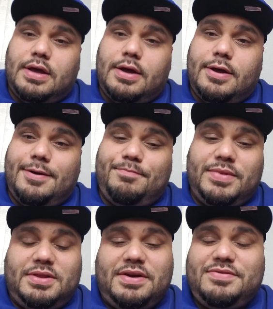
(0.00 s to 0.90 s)

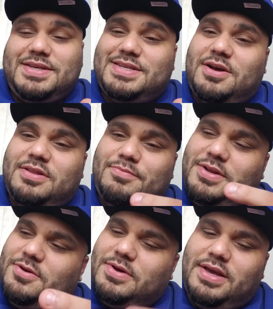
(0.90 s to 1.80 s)
lefties out, let me know.